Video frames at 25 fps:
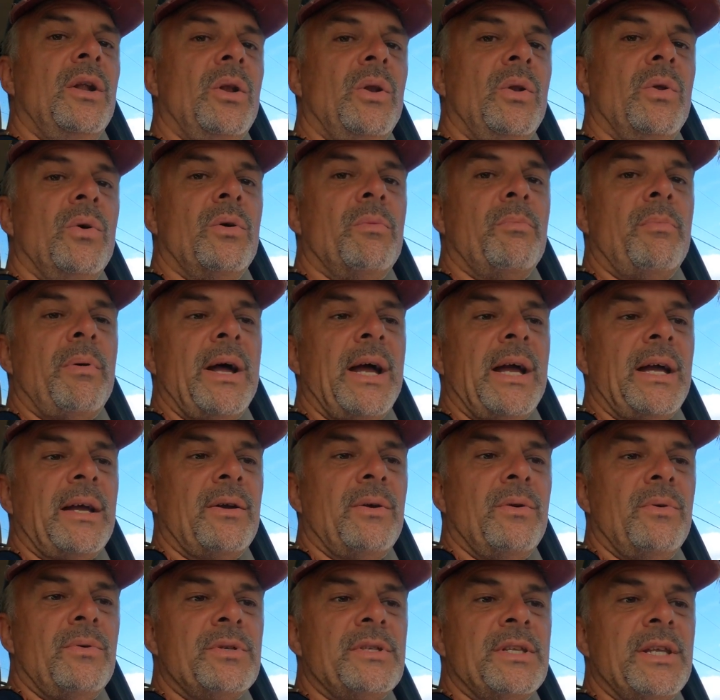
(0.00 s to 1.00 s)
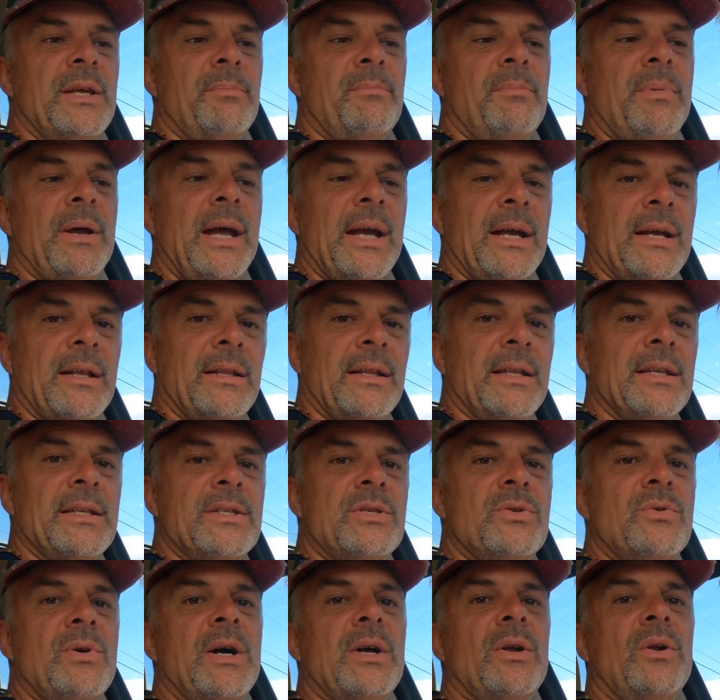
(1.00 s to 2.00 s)
look back go a step back and
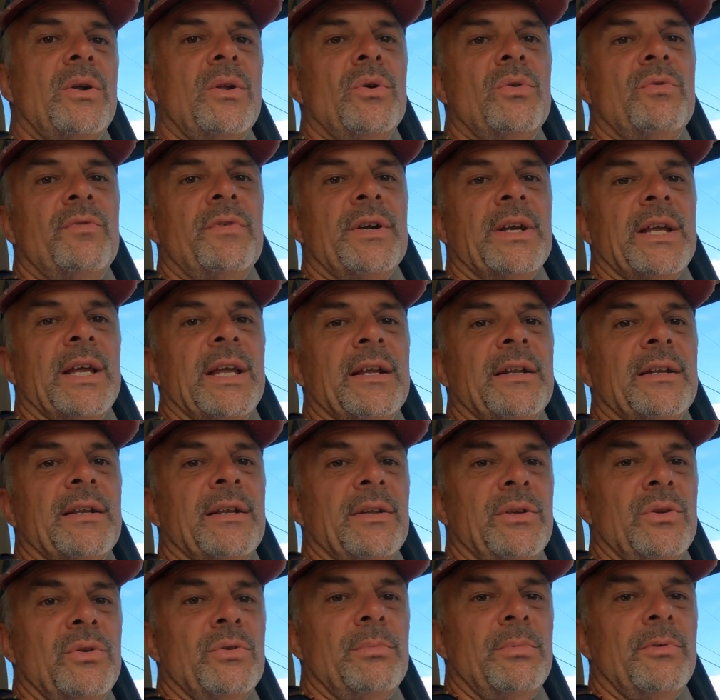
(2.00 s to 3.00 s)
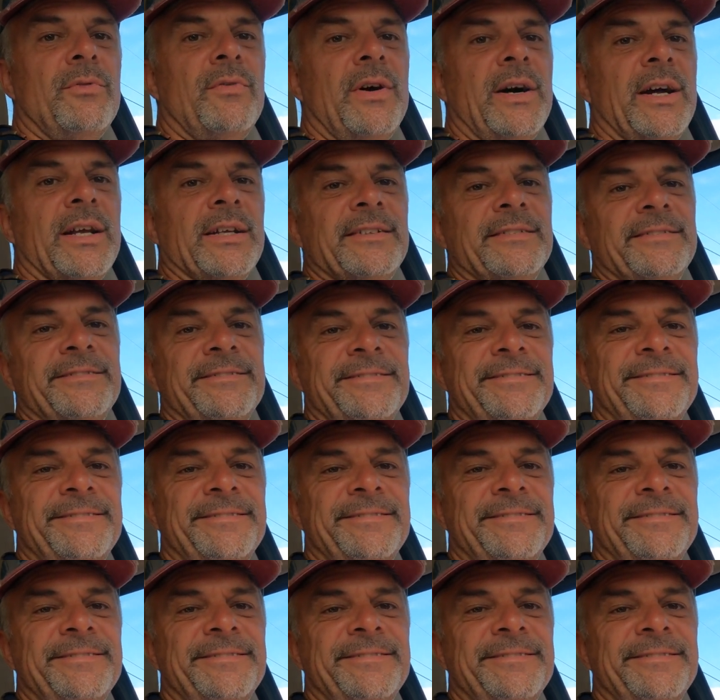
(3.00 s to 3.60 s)
then try it all over again and you'll be fine